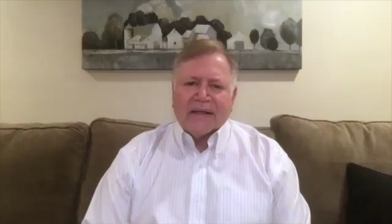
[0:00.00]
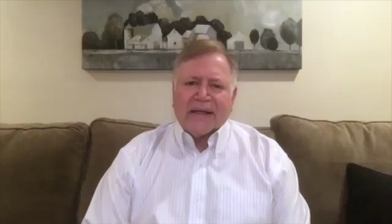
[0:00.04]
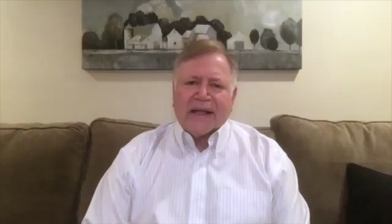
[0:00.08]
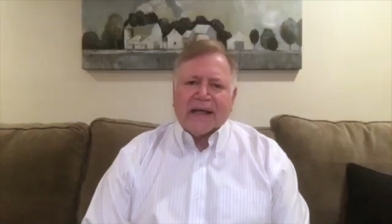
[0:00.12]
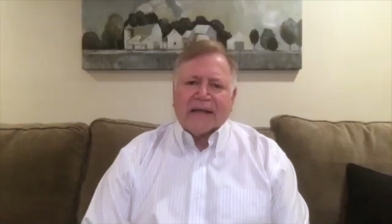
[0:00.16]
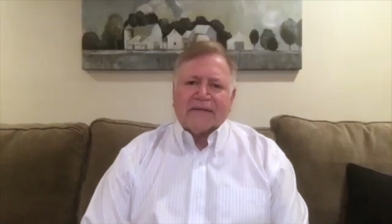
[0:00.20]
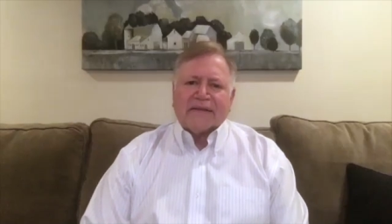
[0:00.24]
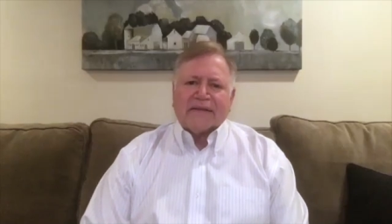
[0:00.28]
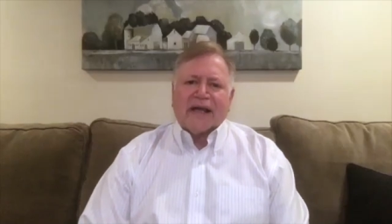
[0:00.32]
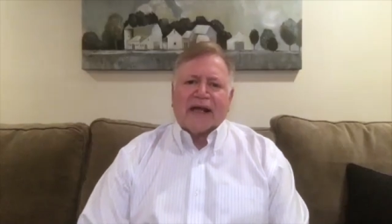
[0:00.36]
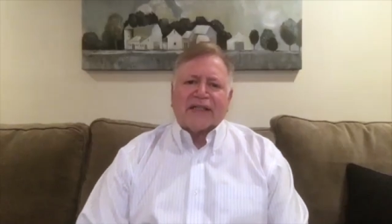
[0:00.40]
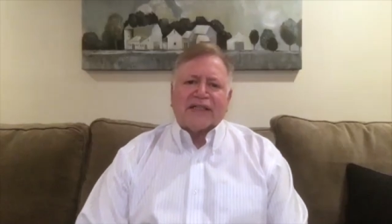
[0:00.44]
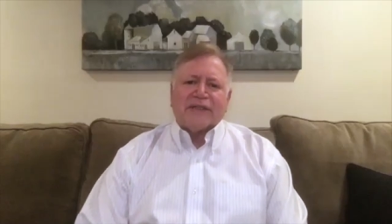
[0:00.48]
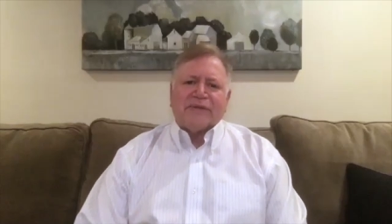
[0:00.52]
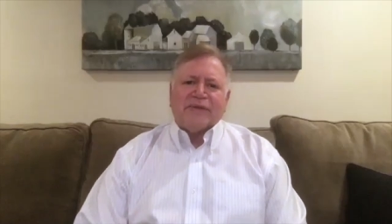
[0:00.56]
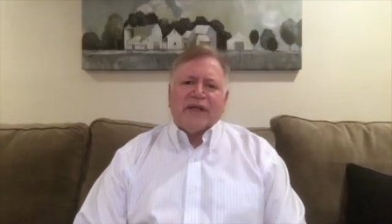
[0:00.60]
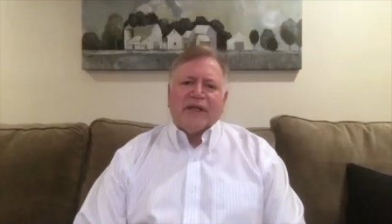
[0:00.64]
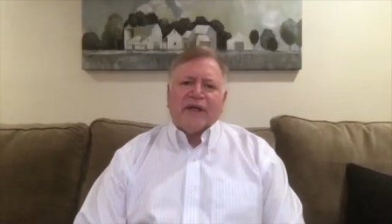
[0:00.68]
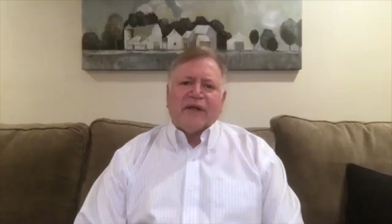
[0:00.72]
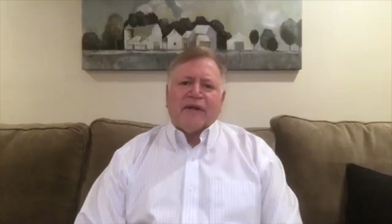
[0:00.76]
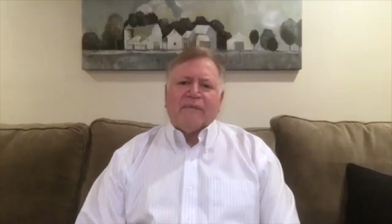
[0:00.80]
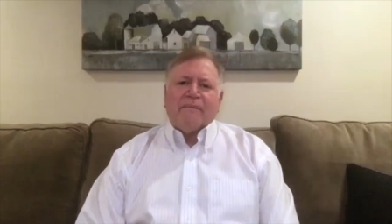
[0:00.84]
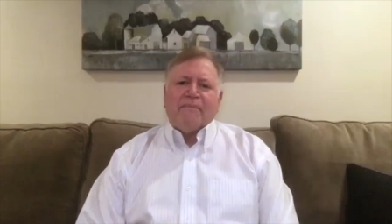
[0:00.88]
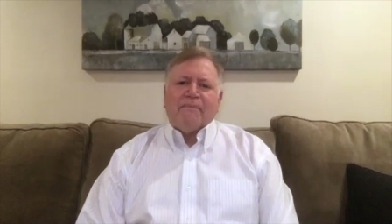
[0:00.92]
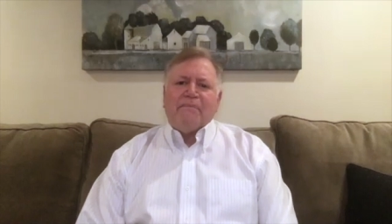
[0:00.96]
Now, Dr.
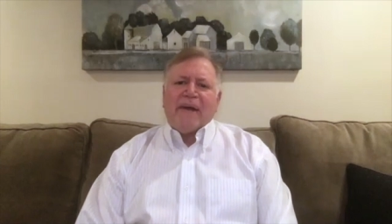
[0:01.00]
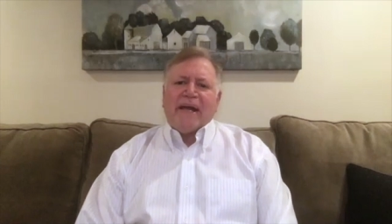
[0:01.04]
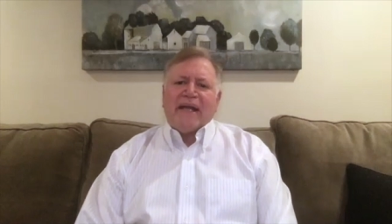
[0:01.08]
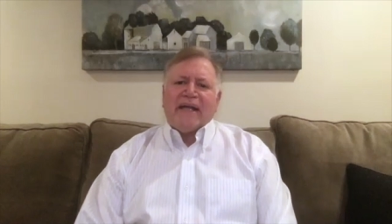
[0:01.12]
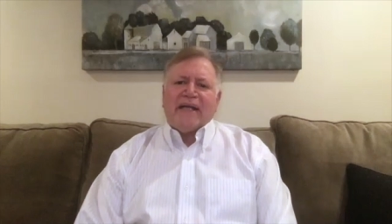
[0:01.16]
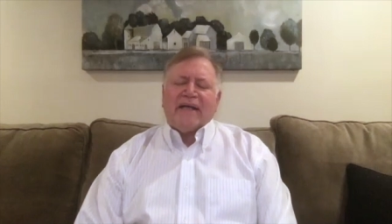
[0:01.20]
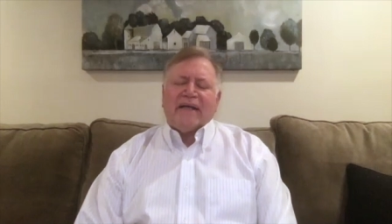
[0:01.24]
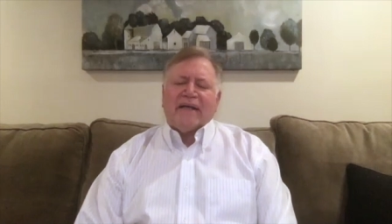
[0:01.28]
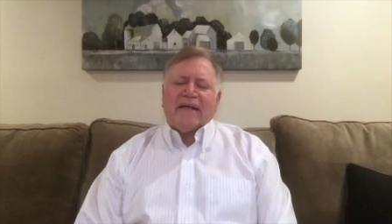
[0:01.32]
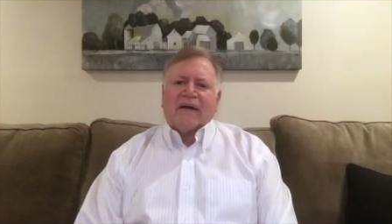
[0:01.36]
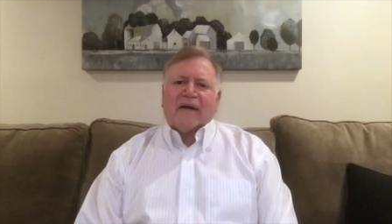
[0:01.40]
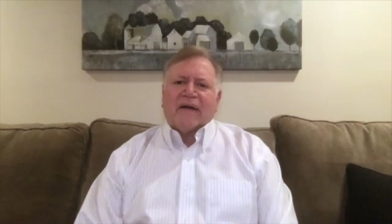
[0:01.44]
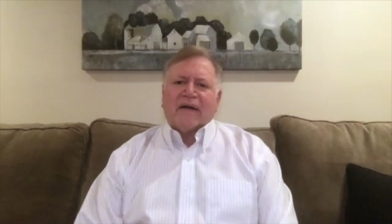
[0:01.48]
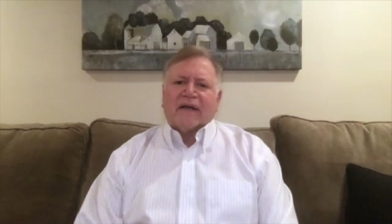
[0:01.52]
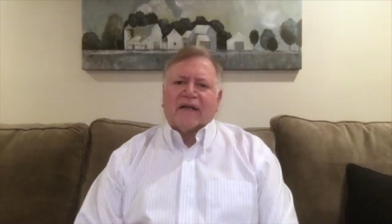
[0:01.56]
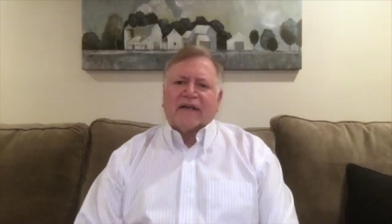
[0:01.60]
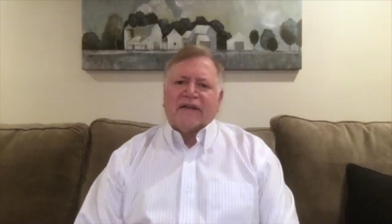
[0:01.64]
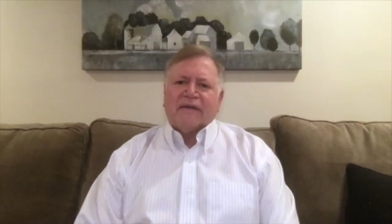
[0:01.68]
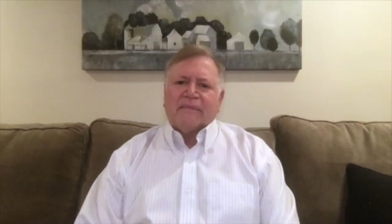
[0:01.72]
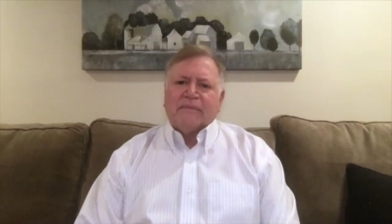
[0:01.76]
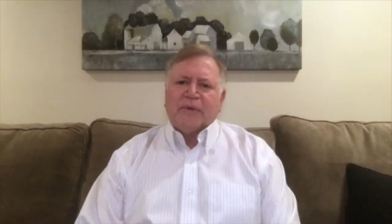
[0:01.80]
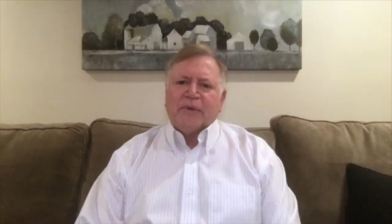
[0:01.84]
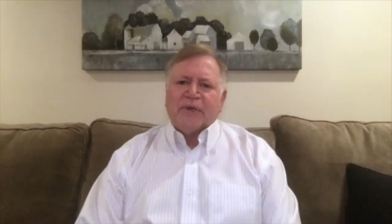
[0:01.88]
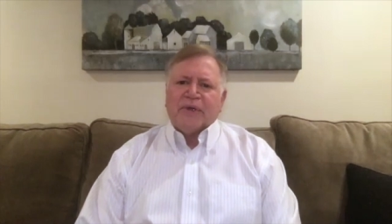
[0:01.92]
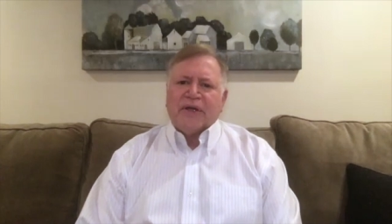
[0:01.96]
Riedl, many in our
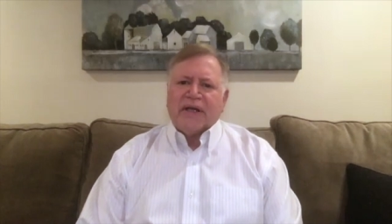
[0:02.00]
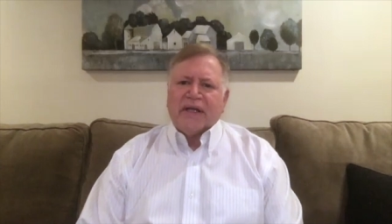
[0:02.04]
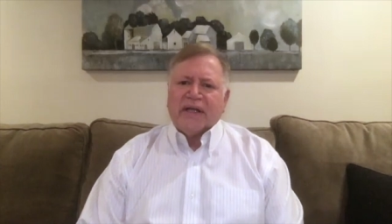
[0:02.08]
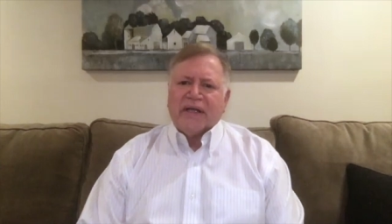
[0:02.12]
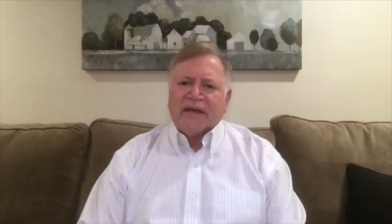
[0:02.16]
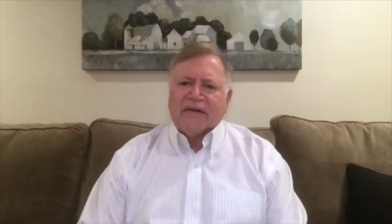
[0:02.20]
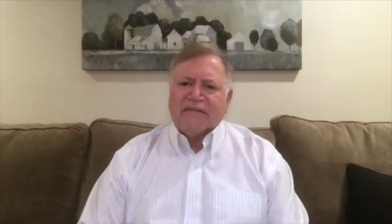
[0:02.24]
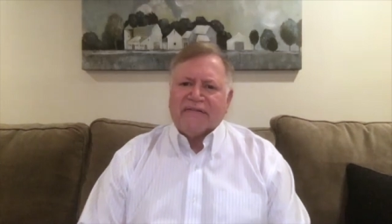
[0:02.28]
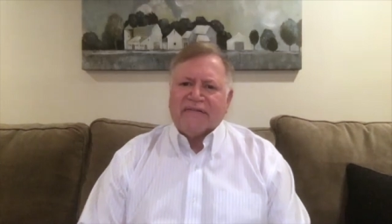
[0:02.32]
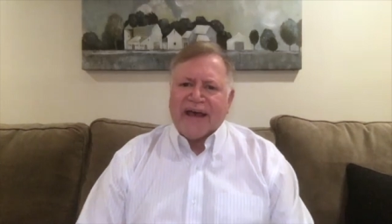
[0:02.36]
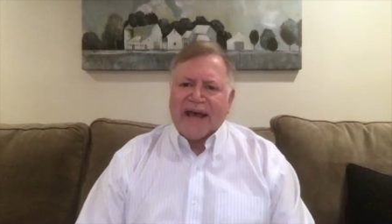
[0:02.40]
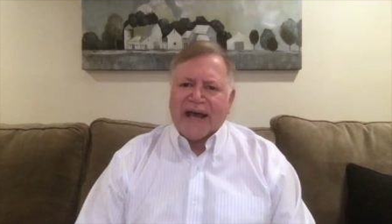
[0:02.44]
community have